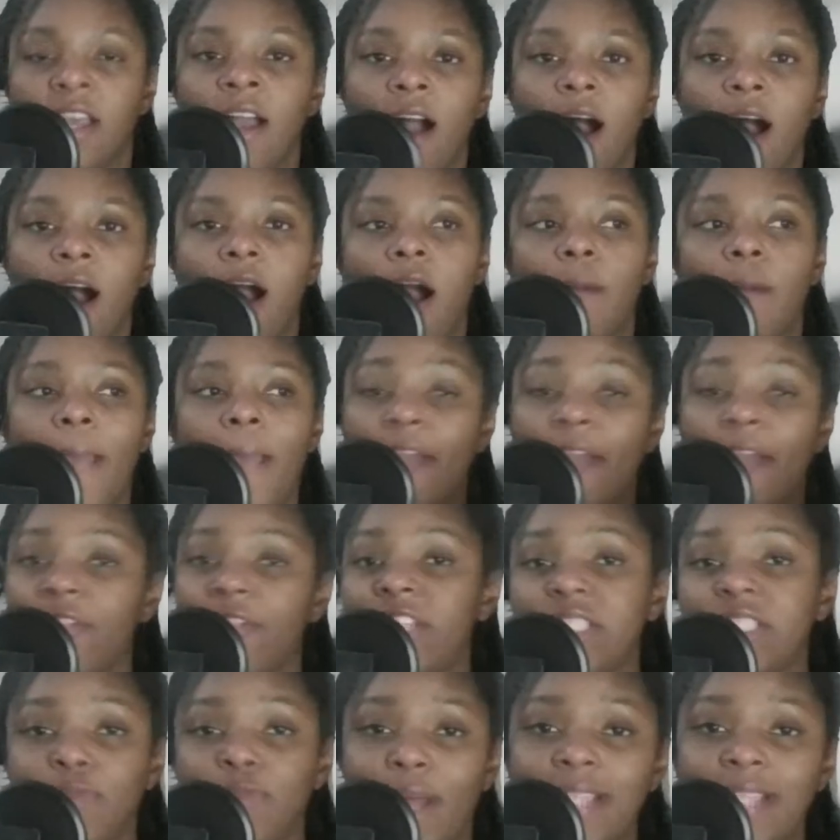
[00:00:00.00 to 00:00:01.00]
At
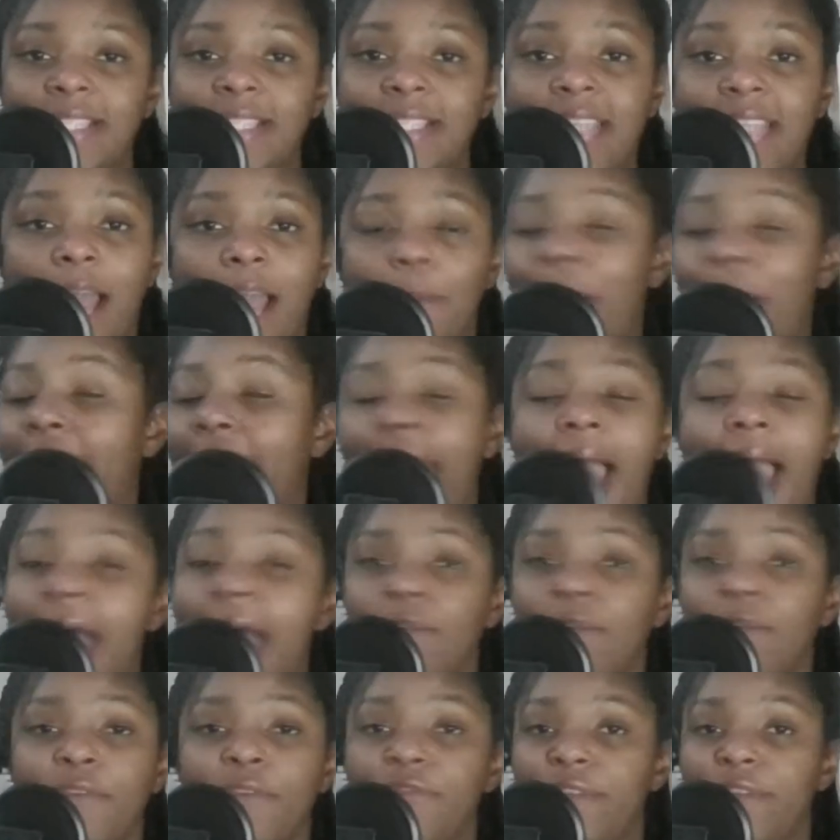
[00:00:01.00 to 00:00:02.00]
this present time, I
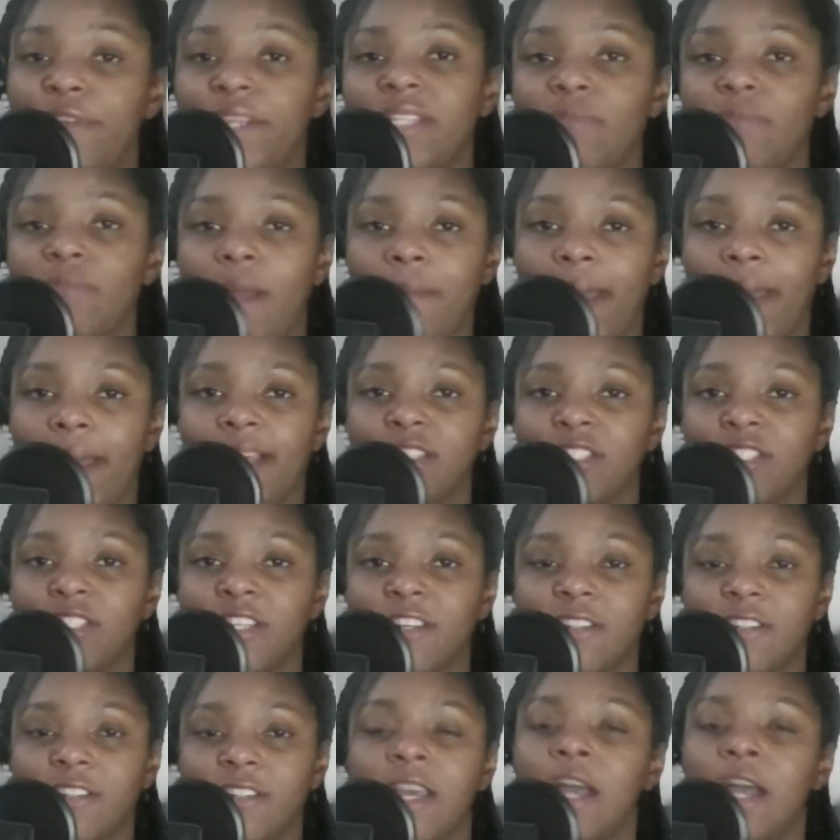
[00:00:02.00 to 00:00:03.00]
haven't finished my
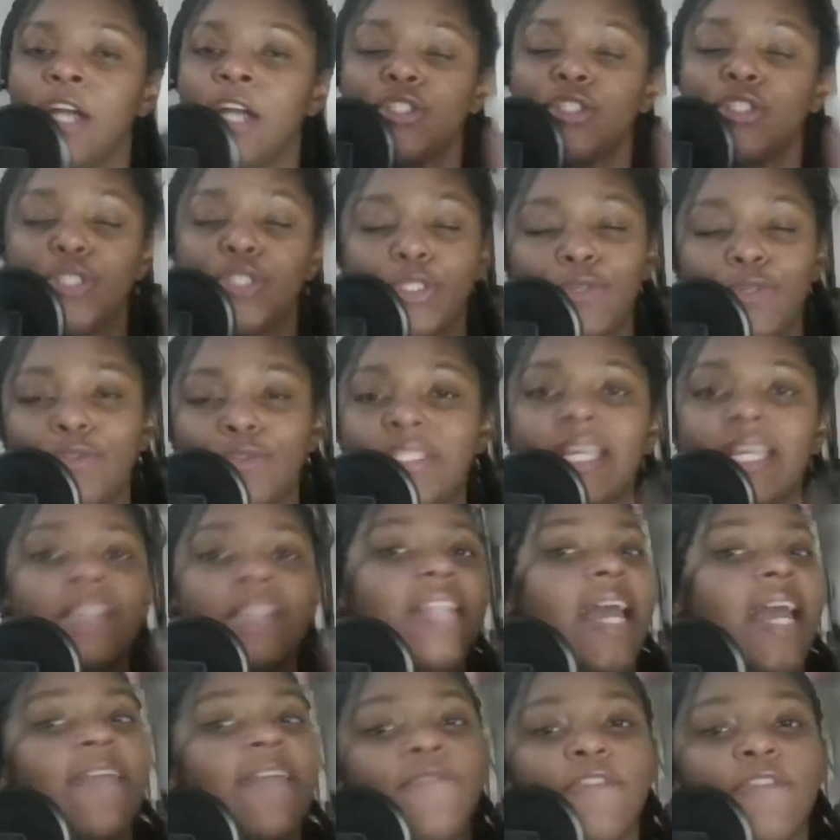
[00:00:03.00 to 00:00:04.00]
master's due to
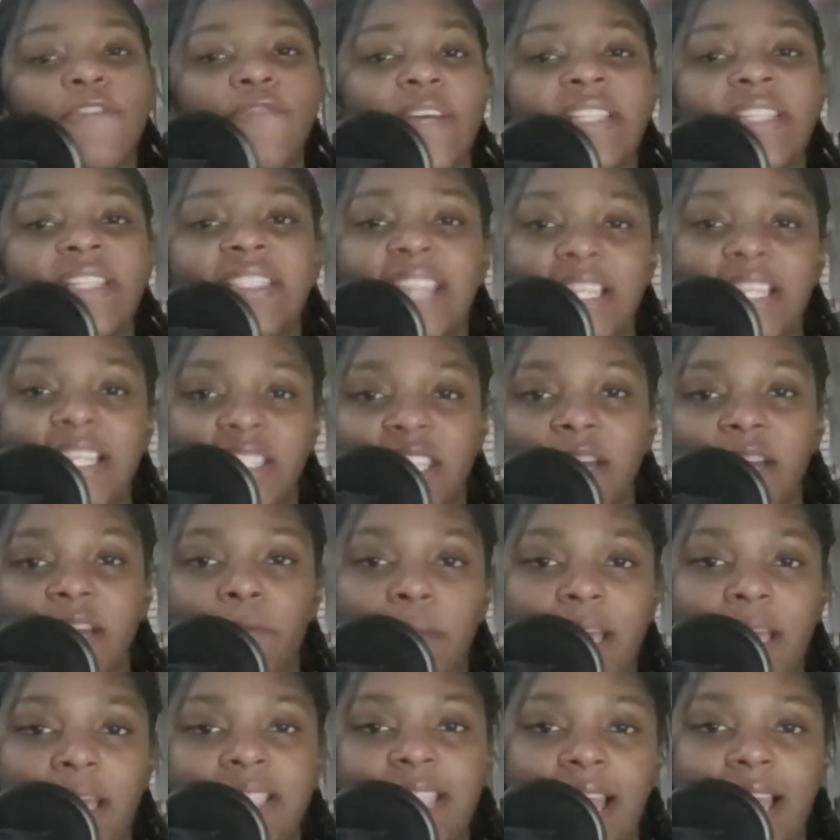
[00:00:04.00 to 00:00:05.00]
life events that took
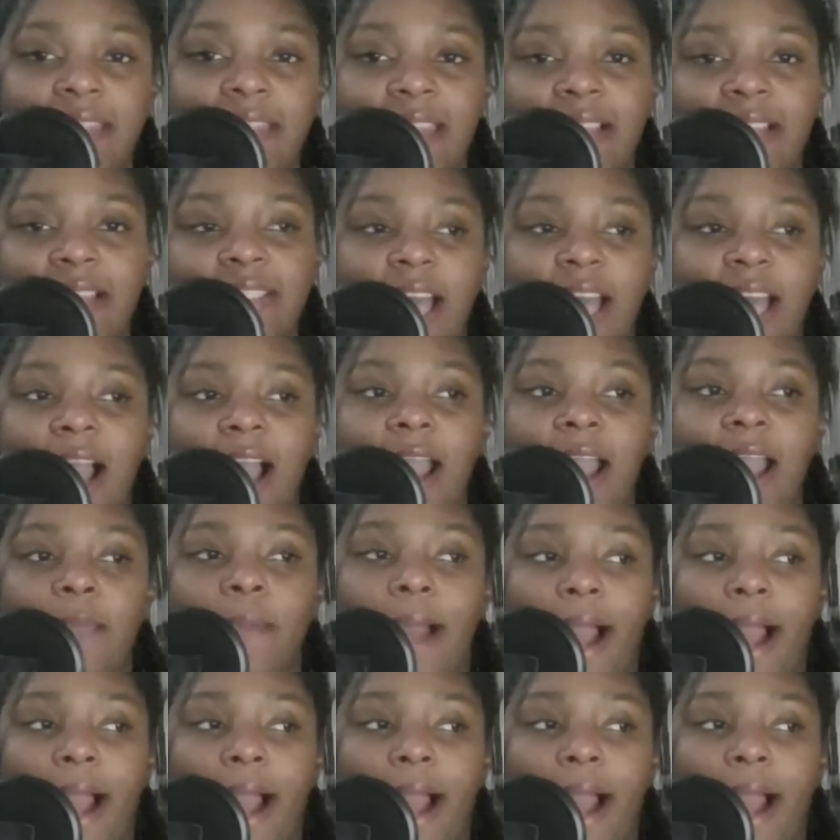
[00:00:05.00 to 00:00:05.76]
place at that time.